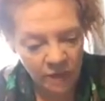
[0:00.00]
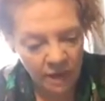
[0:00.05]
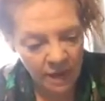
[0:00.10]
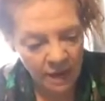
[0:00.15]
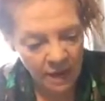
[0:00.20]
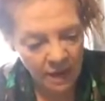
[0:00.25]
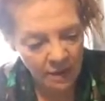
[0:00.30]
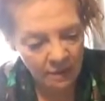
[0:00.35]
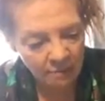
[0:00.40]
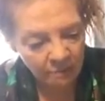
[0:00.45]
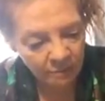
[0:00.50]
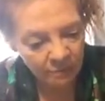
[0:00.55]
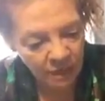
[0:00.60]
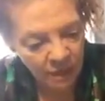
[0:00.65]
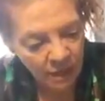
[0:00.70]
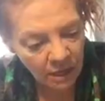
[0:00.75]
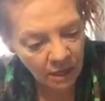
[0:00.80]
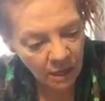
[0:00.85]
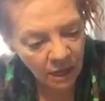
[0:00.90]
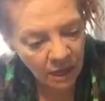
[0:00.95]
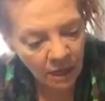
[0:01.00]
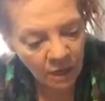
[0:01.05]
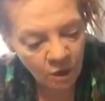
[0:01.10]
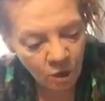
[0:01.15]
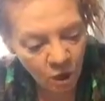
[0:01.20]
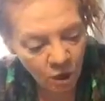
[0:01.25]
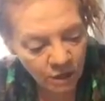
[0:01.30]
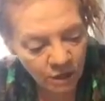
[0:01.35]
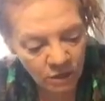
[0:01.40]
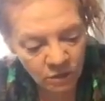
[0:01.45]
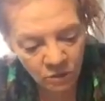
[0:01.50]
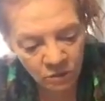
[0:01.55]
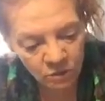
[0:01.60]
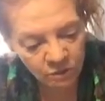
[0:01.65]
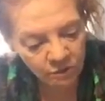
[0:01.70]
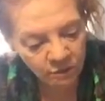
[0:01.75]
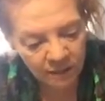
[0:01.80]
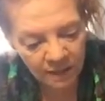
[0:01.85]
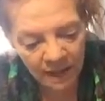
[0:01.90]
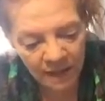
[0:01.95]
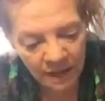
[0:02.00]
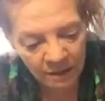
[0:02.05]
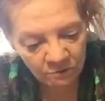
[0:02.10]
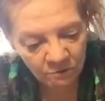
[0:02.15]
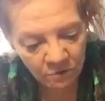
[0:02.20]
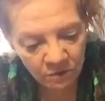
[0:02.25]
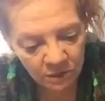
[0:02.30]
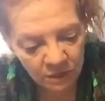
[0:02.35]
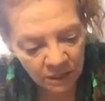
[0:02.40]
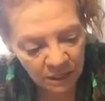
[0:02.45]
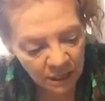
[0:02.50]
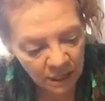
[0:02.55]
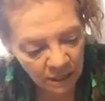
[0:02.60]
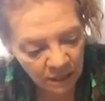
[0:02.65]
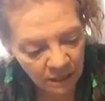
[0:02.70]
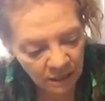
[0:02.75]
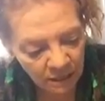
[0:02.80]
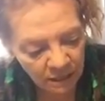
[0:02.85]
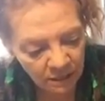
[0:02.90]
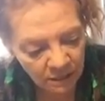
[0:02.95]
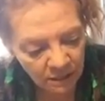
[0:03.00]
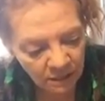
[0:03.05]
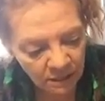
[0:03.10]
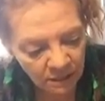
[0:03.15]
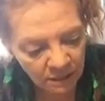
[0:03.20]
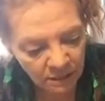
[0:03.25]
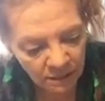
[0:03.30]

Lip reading: Okay? And all you do for that really is